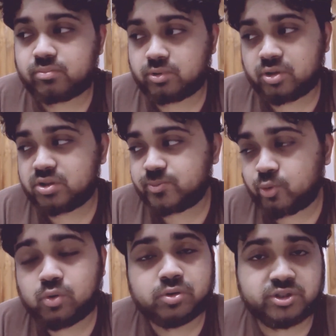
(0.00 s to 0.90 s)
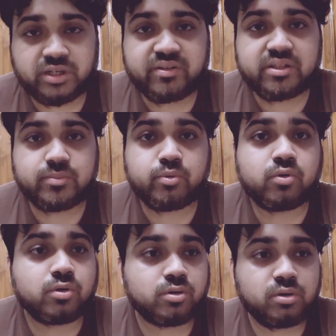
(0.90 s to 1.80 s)
Not just poor longevity,
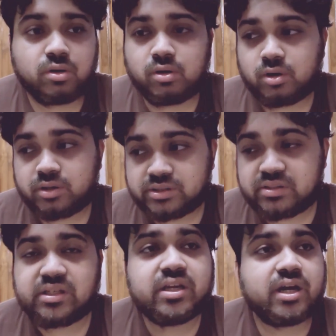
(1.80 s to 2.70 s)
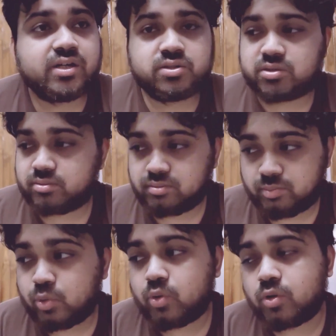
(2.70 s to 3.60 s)
poor sillage,
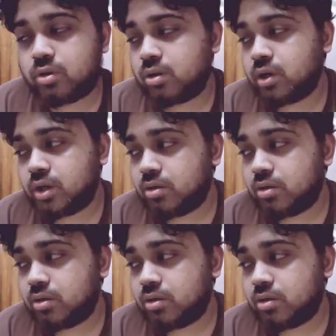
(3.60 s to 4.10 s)
poor